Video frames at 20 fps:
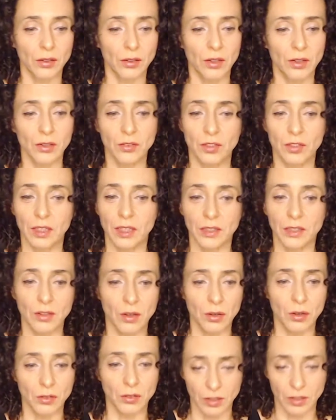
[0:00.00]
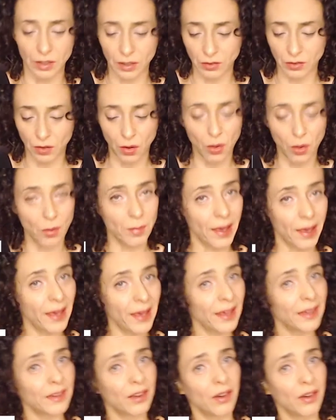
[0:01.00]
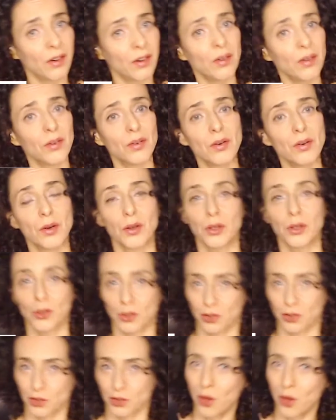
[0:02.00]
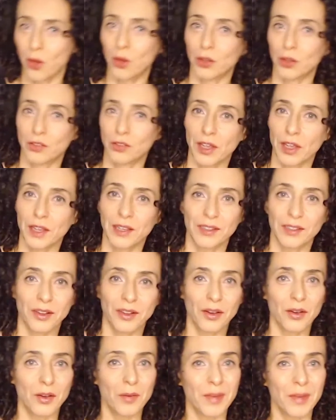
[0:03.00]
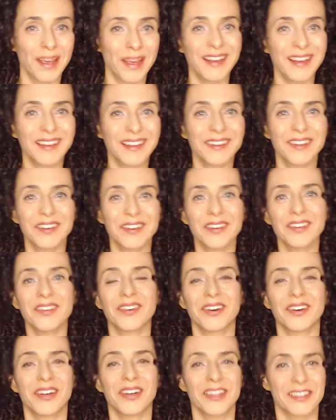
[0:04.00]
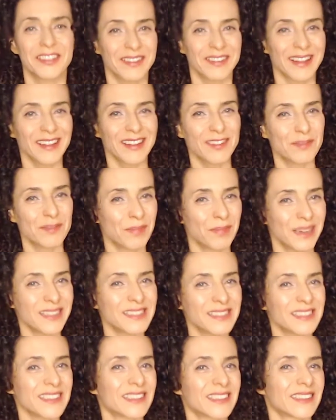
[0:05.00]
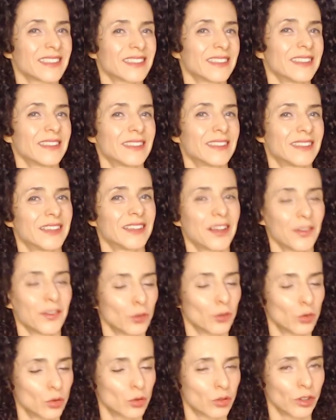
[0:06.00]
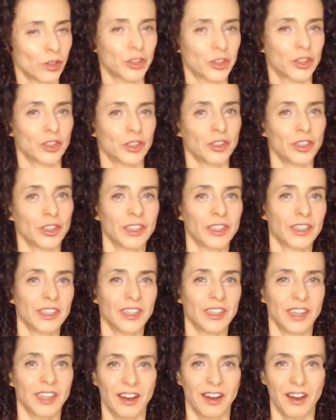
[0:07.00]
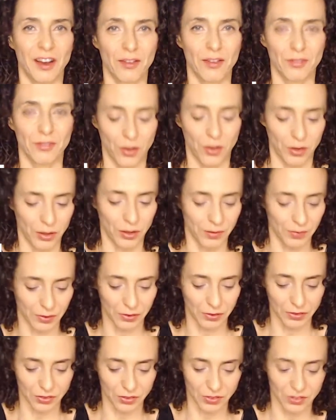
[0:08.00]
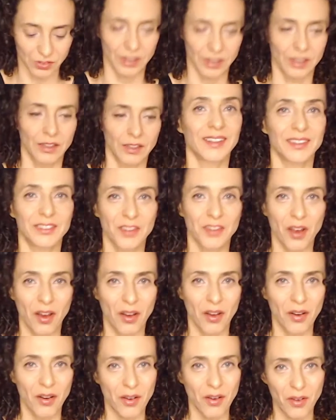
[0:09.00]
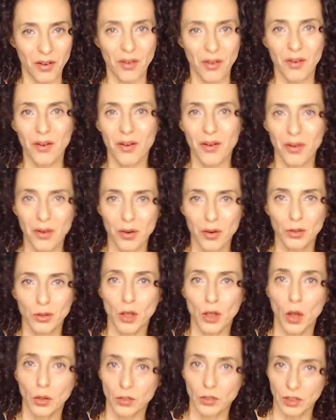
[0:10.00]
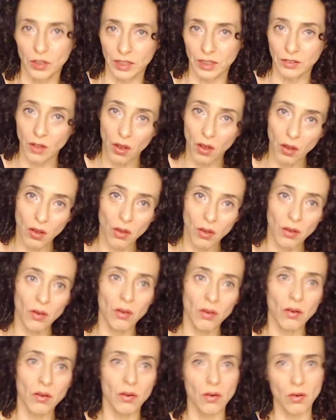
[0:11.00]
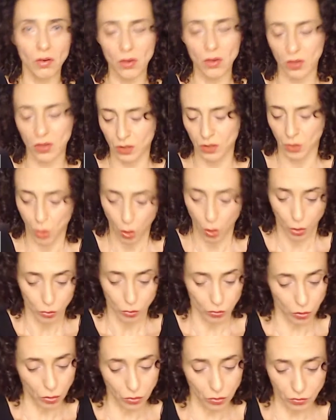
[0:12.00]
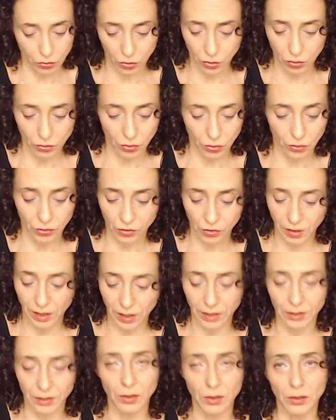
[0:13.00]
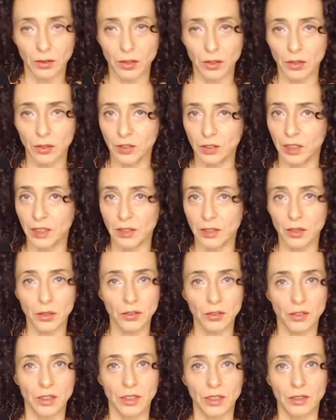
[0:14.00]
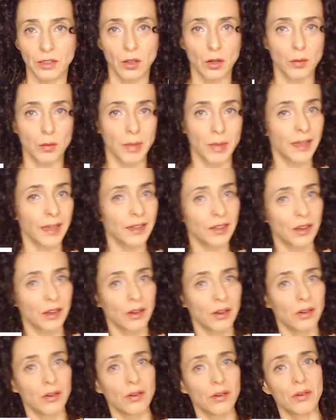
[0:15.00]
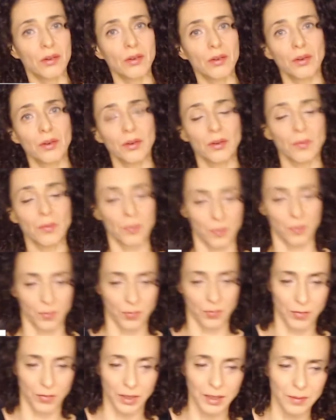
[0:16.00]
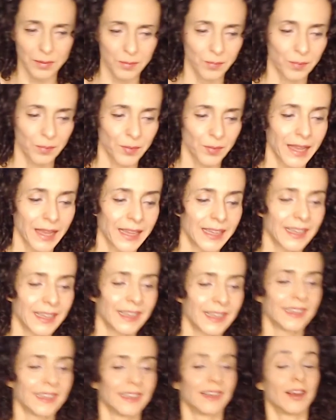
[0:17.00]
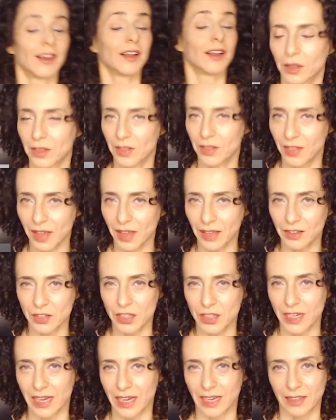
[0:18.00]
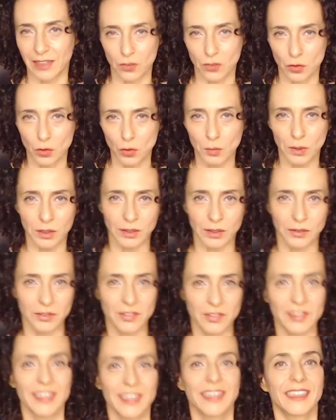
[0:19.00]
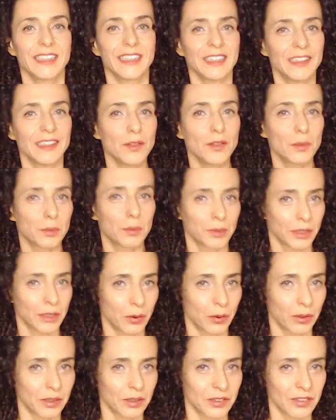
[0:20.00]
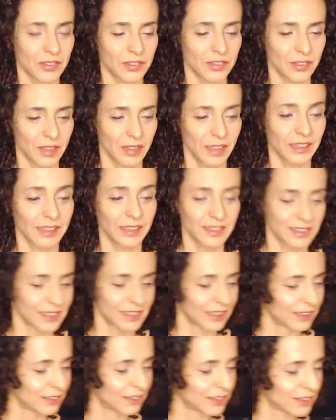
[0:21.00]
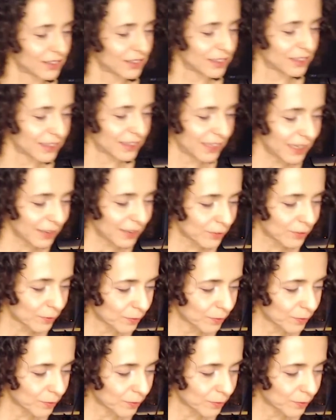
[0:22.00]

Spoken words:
Do, Te, Do, Te, Do, Me, Do, Sol, Te, Do, Me, Do. So that's basically the structure of her verse. Do, Do, Te, Do, Sol, Sol, Sol, Te, Do, Do, Te, Do, Te, Do, Me, Do. Right? And then she adds 2 more notes in the pre-chorus. Let's take a listen to that.